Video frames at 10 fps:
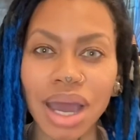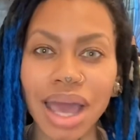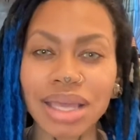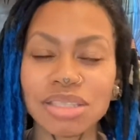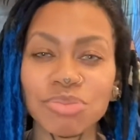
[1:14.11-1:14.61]

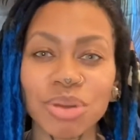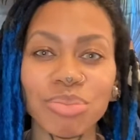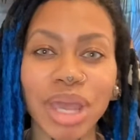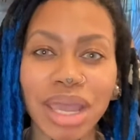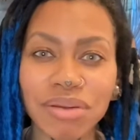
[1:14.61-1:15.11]
It's been
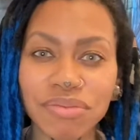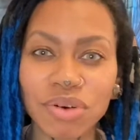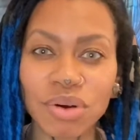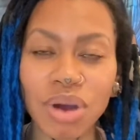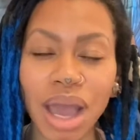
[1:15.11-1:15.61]

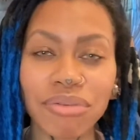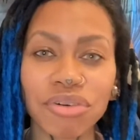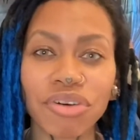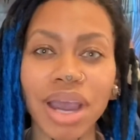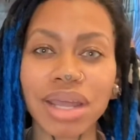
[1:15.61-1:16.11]
painful. I've
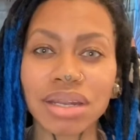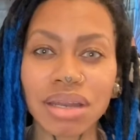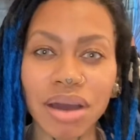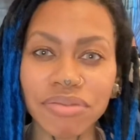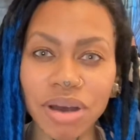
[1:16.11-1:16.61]
cried
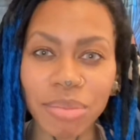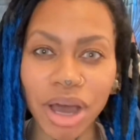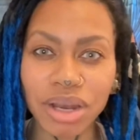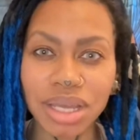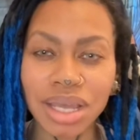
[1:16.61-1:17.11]
enough
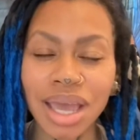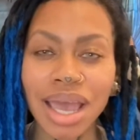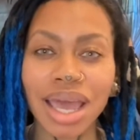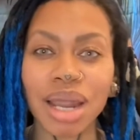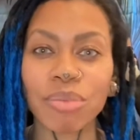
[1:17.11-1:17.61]
about it
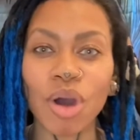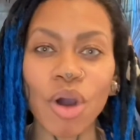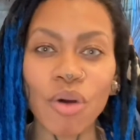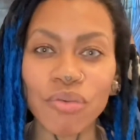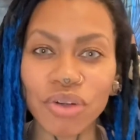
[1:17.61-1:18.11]
and I'm
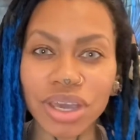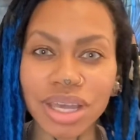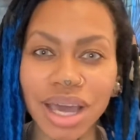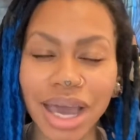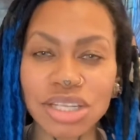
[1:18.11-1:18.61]
over it.
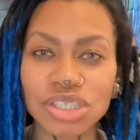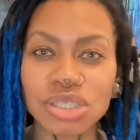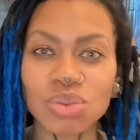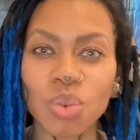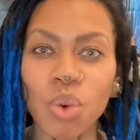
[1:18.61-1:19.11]
I
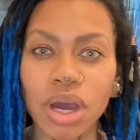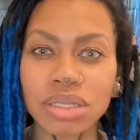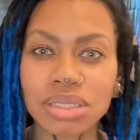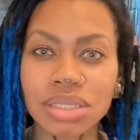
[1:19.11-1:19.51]
just want